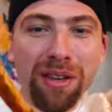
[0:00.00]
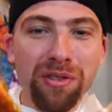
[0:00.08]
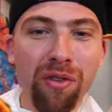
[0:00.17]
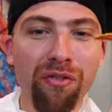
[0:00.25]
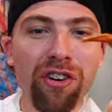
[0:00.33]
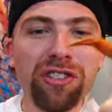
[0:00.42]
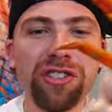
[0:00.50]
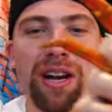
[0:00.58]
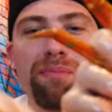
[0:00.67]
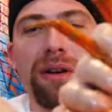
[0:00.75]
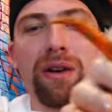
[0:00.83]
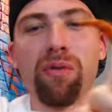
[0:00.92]
So first you
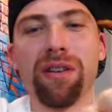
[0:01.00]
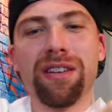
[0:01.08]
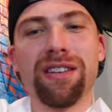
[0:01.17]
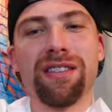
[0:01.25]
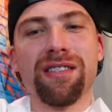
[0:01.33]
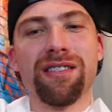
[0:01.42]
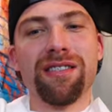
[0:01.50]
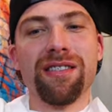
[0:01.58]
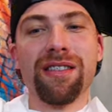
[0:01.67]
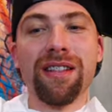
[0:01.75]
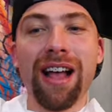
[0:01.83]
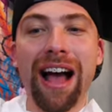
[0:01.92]
gotta break one.
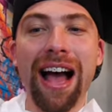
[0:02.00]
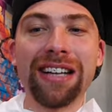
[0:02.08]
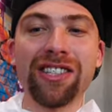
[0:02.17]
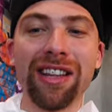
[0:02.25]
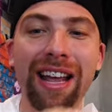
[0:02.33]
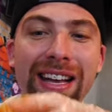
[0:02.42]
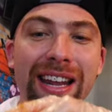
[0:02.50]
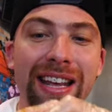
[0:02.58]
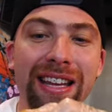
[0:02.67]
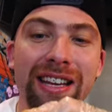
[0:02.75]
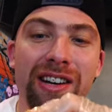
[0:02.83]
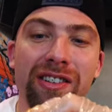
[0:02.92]
I actually like
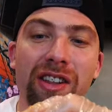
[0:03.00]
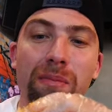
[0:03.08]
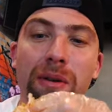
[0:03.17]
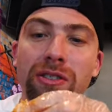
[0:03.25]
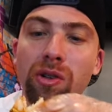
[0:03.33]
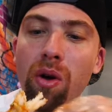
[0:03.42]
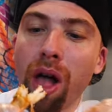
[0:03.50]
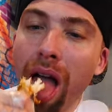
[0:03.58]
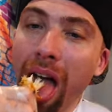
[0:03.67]
getting in here into the muscle.